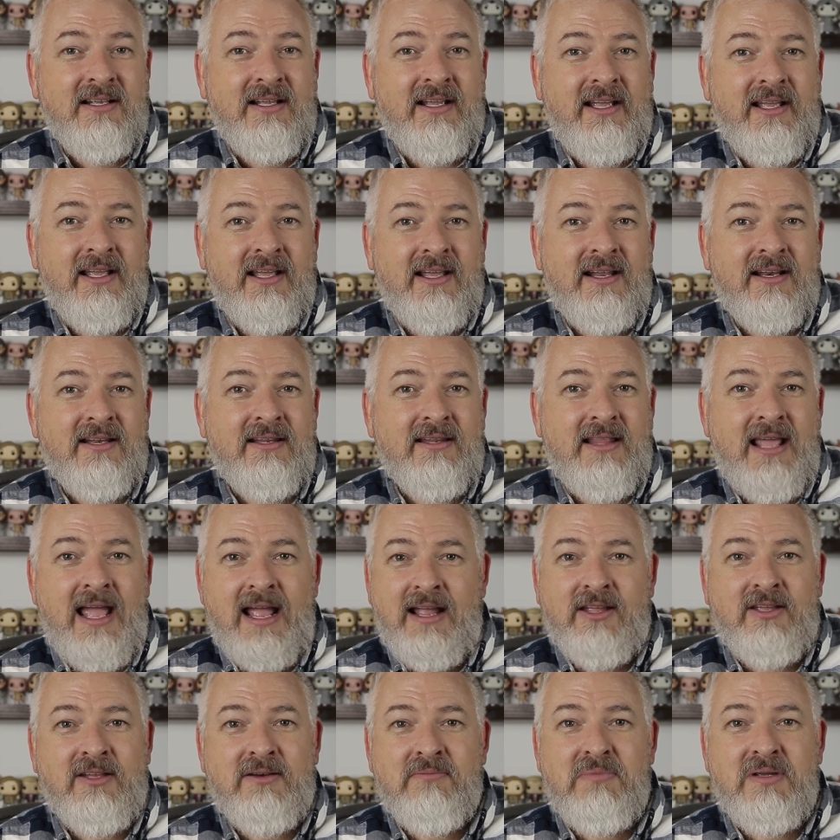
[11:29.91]
And
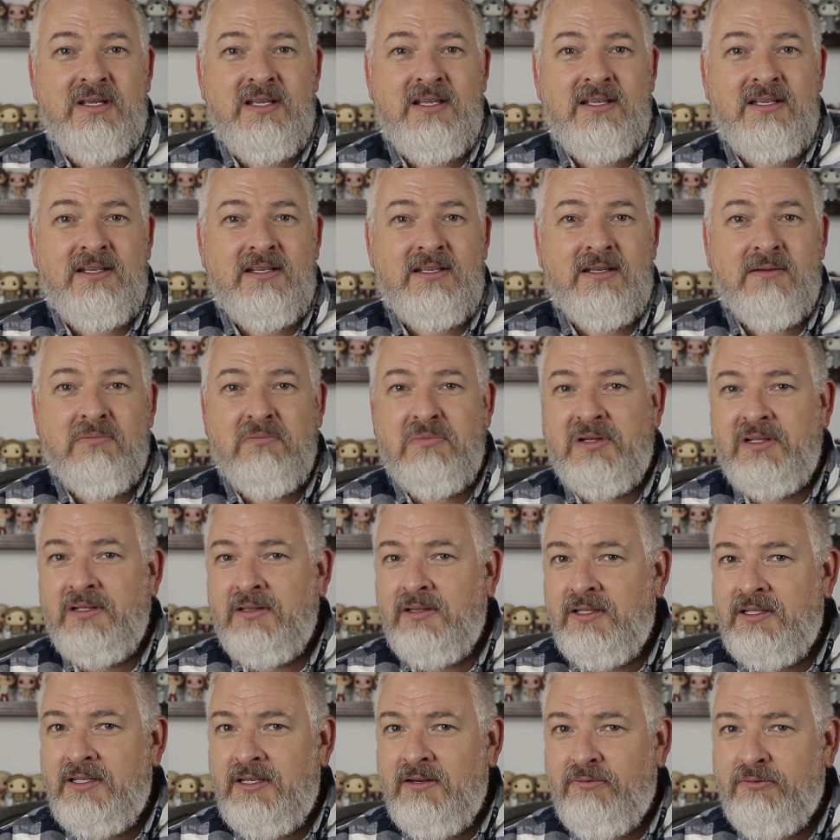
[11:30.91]
that could be
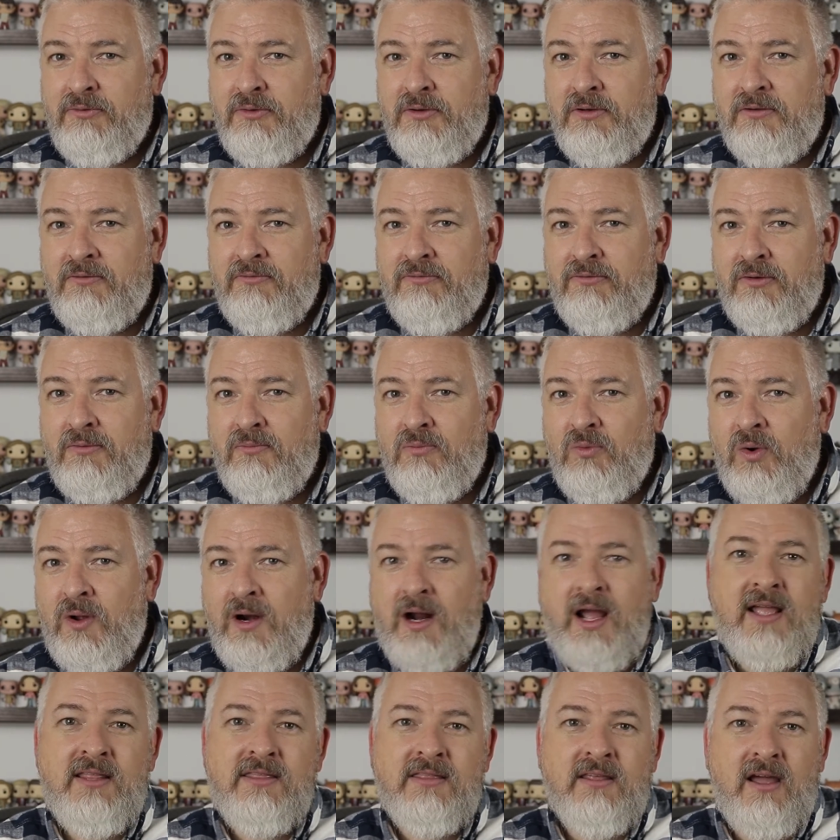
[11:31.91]
completely different from what
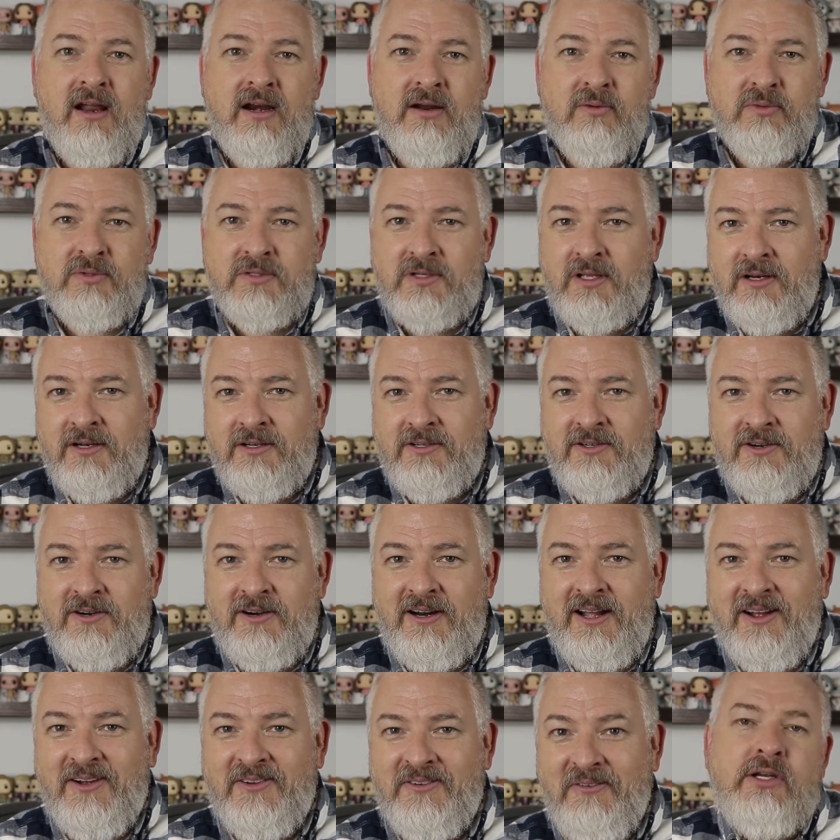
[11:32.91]
I thought it was going to
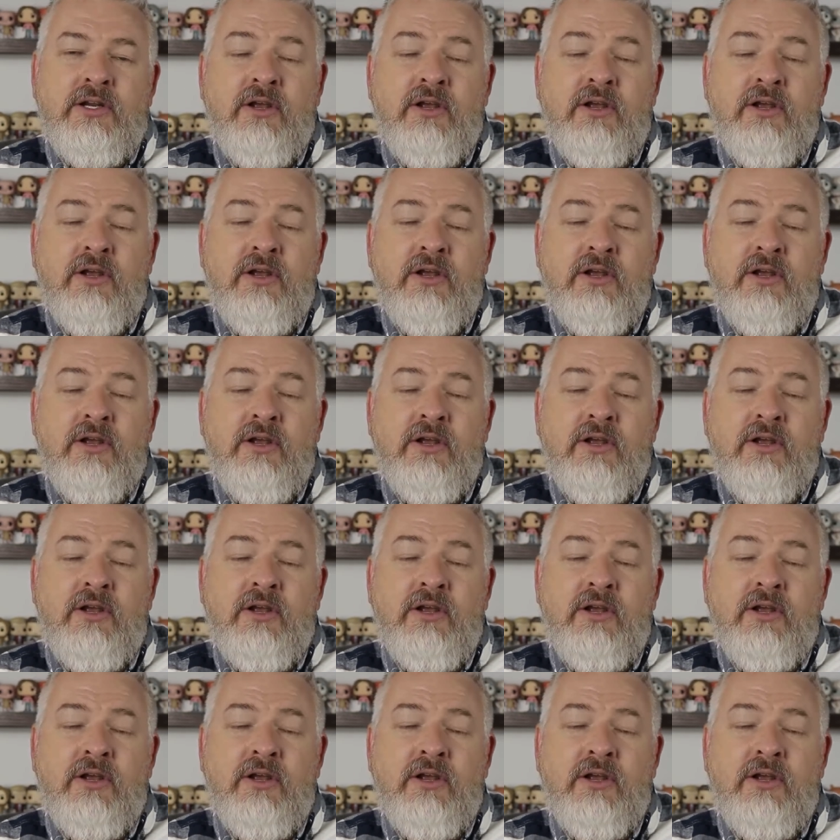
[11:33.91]
turn out.